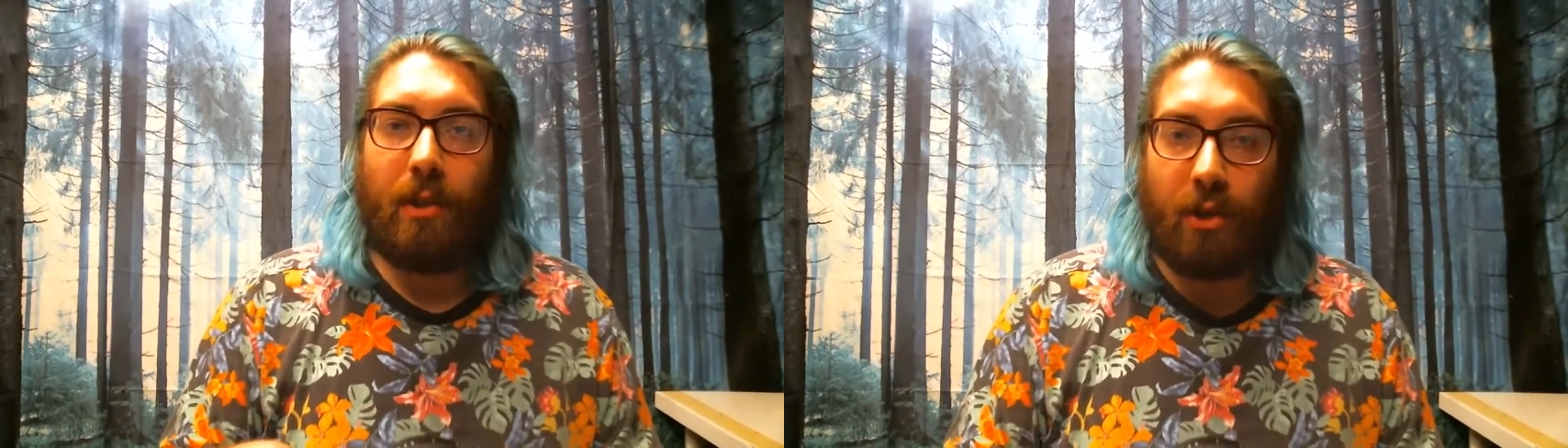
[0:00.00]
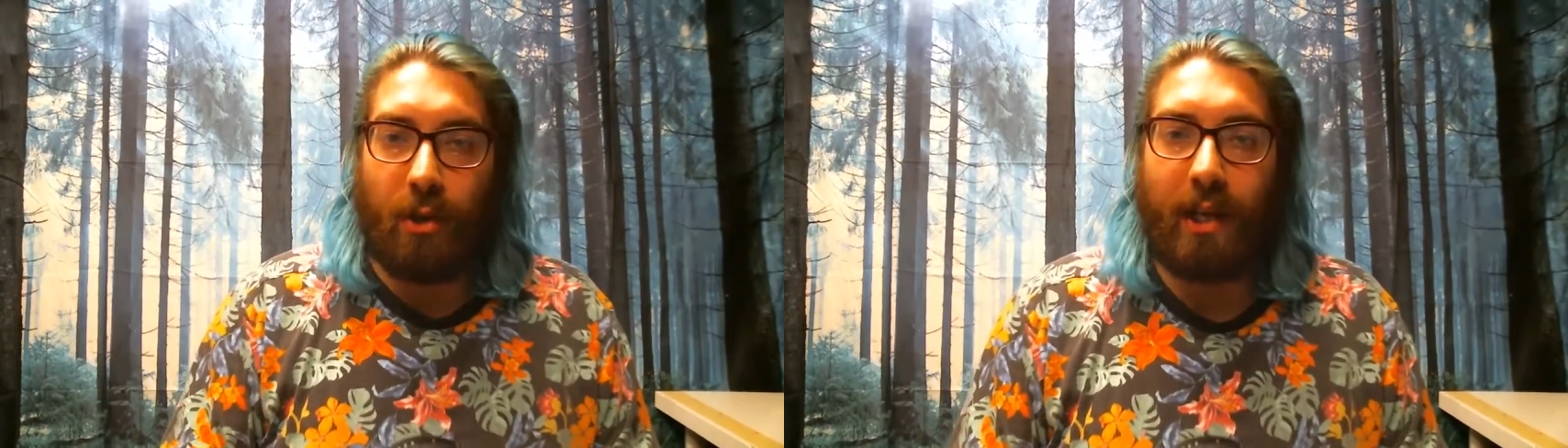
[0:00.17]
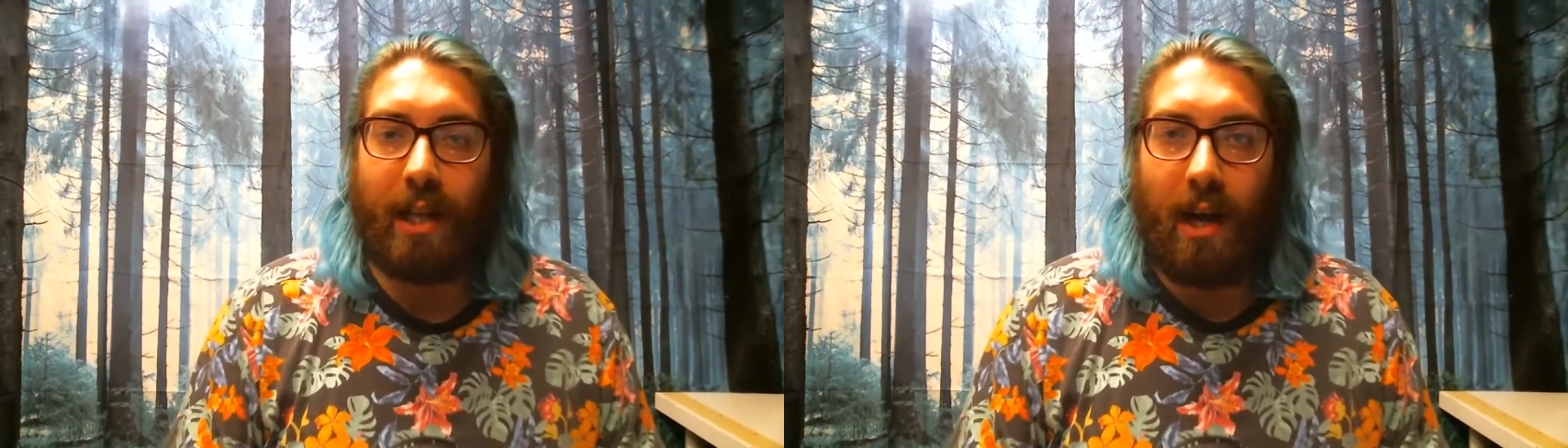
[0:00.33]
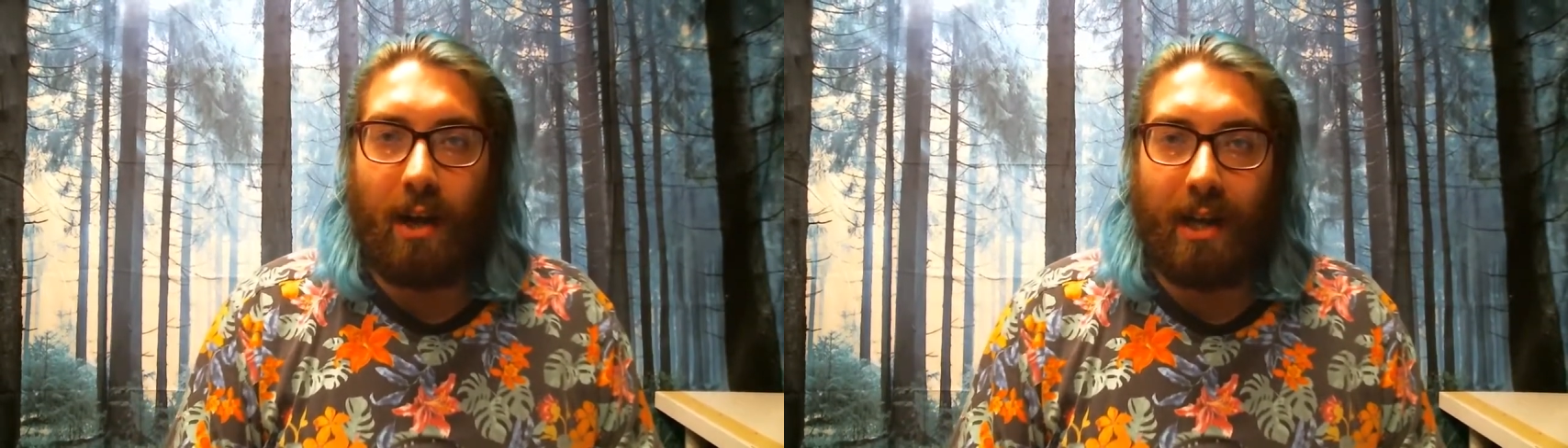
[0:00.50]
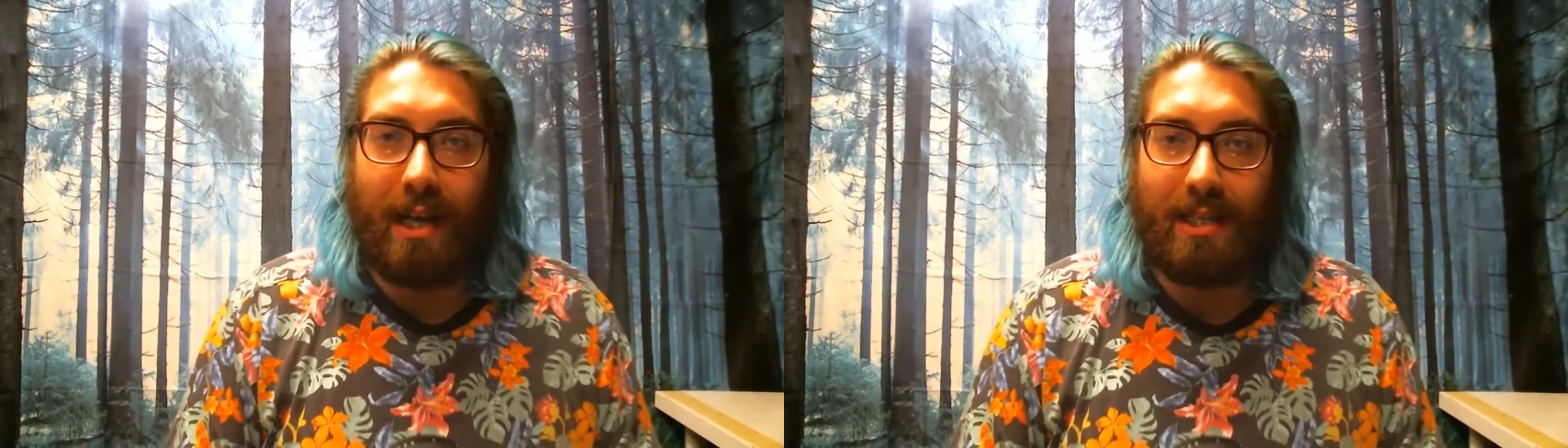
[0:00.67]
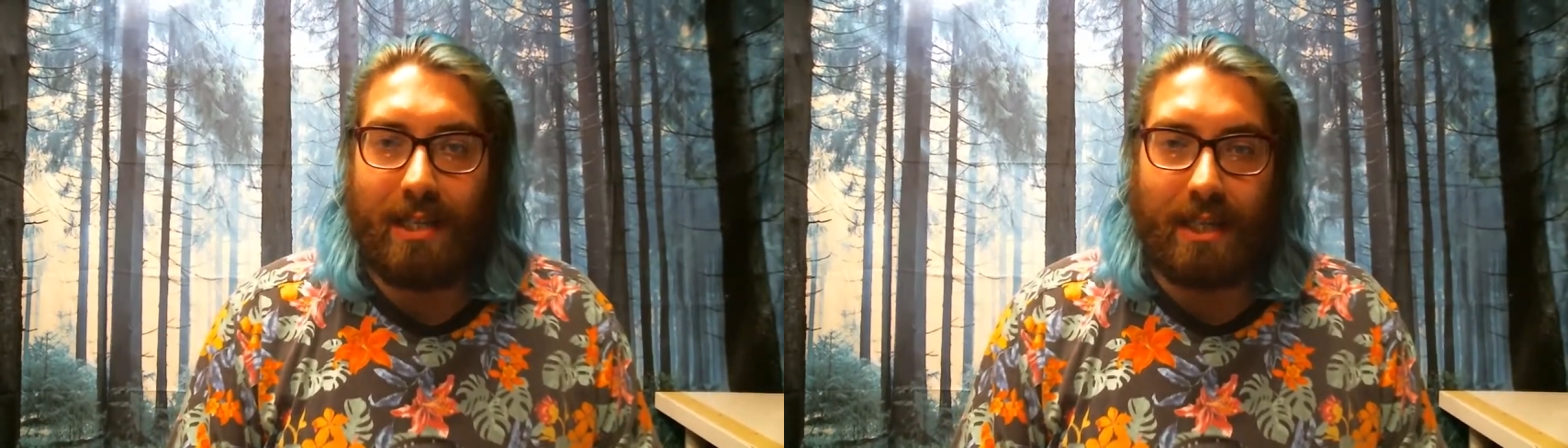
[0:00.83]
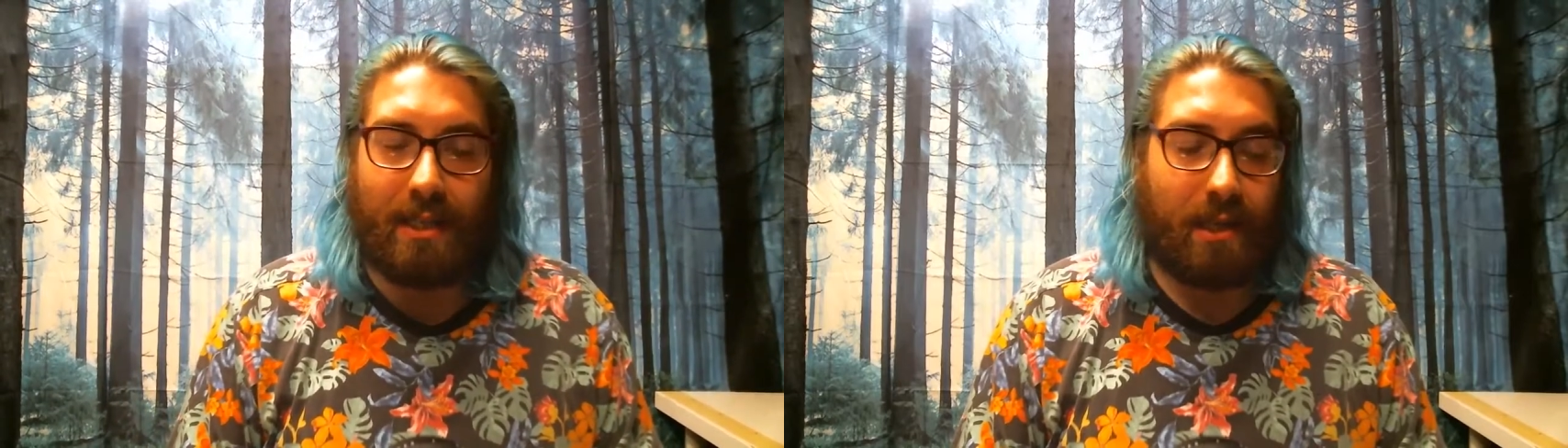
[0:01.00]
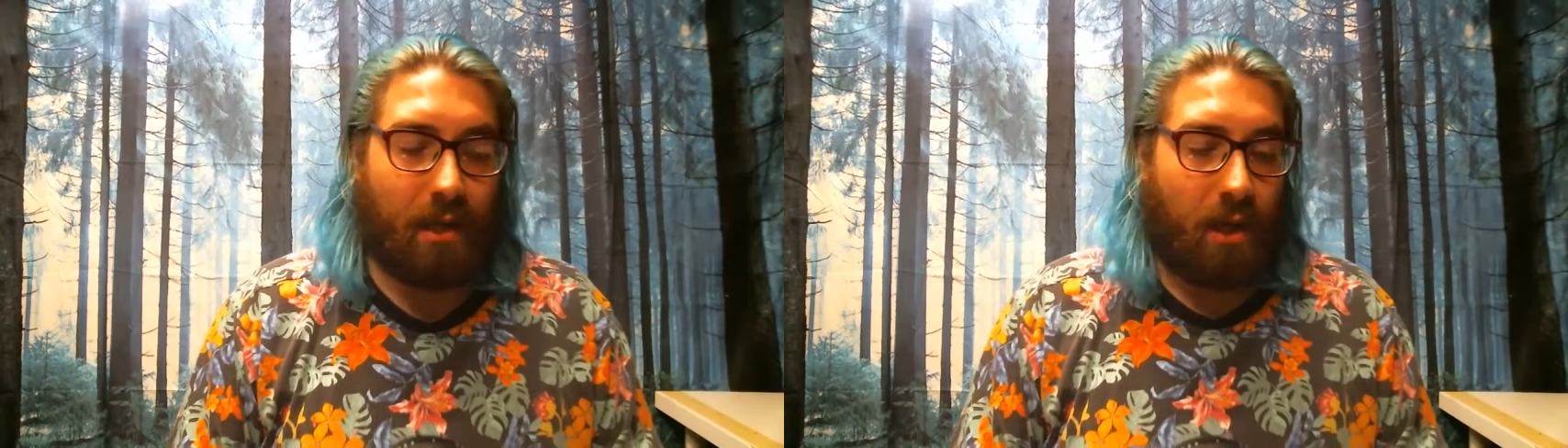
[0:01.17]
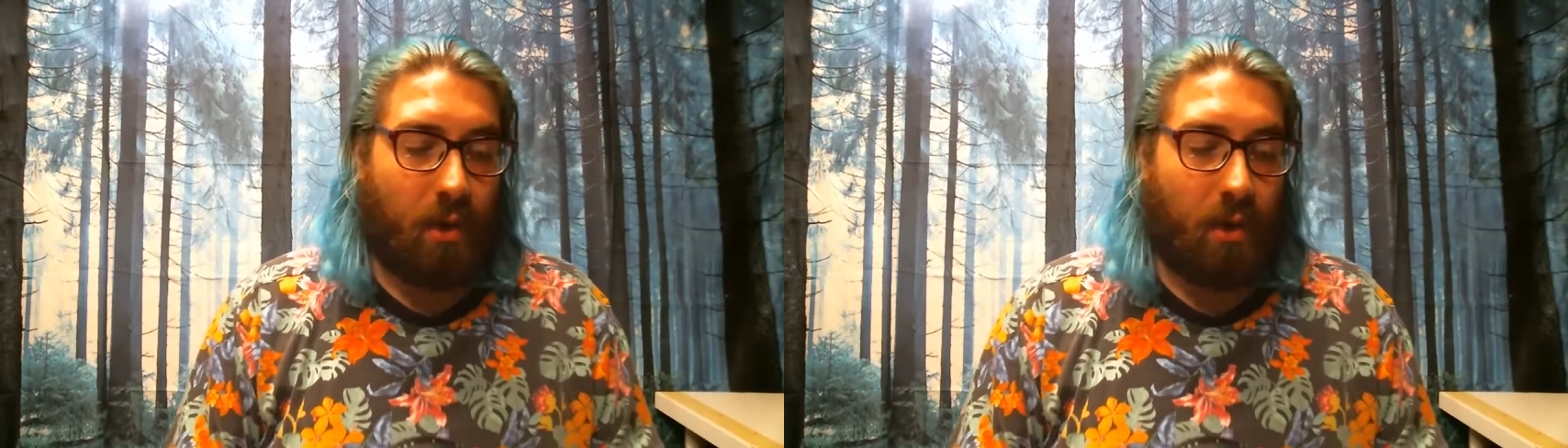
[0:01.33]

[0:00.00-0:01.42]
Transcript: during the holiday season,